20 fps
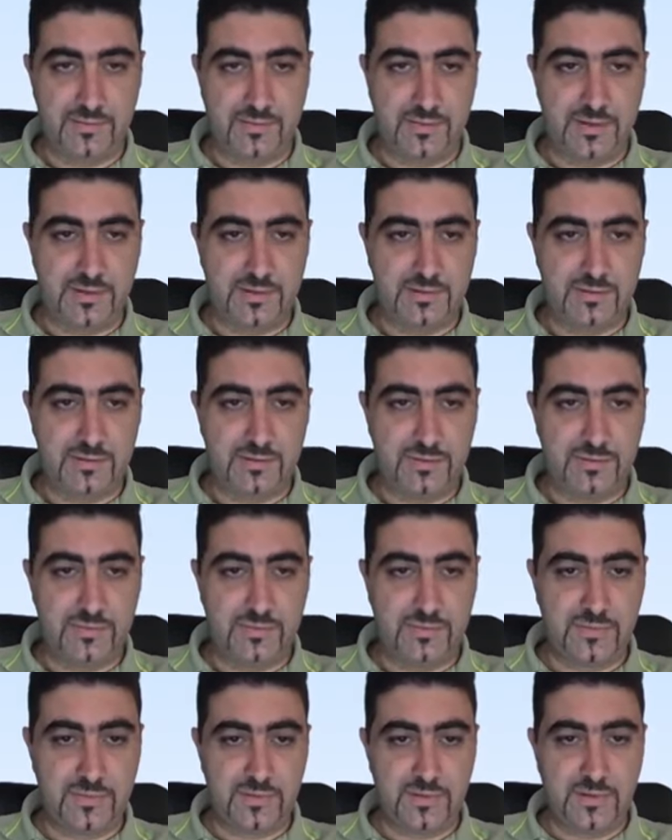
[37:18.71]
Okay,
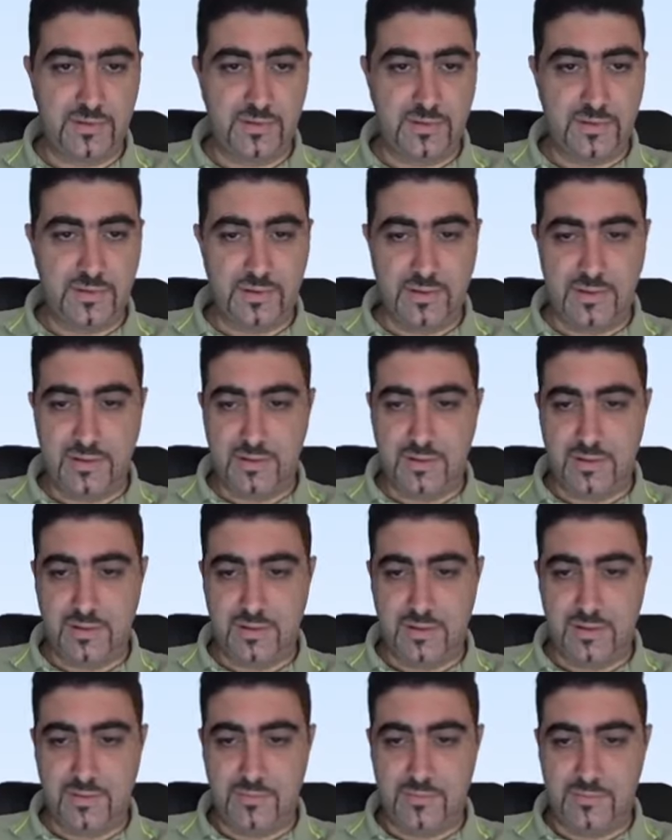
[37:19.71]
so
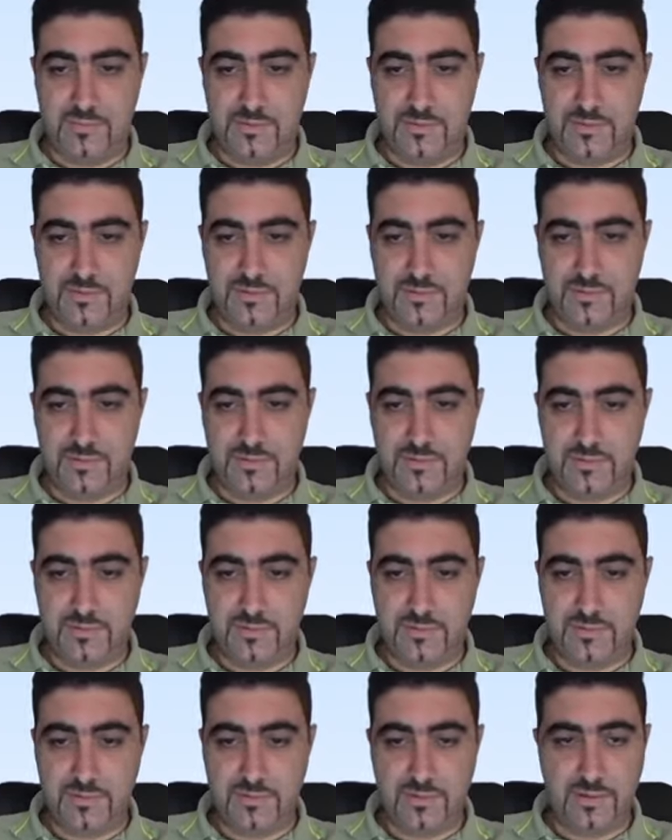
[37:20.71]
I will just
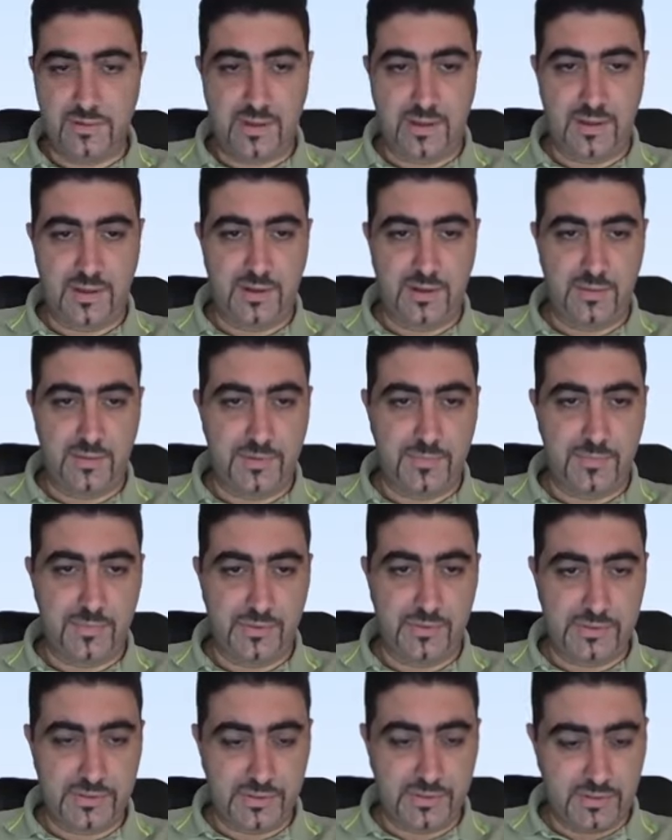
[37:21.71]
add a couple of
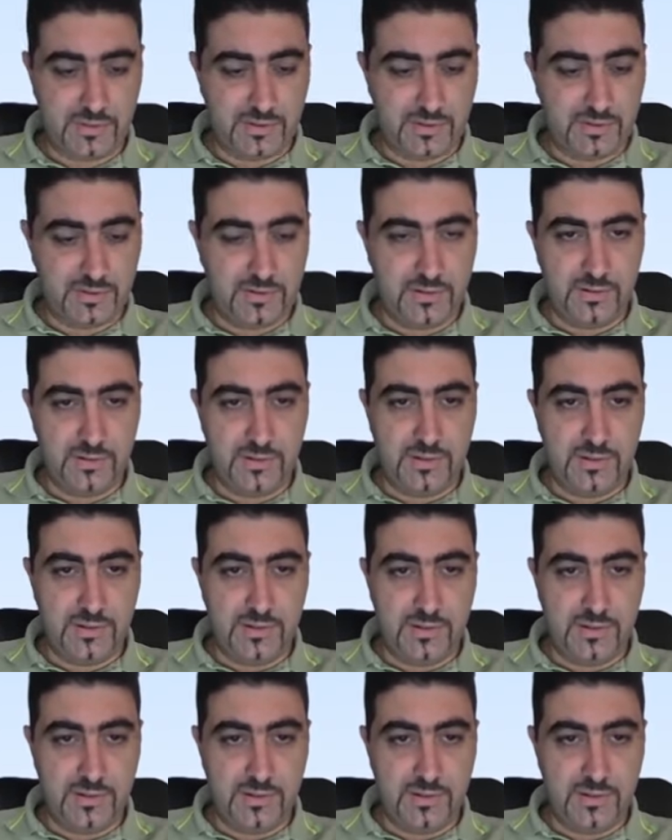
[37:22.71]
points here.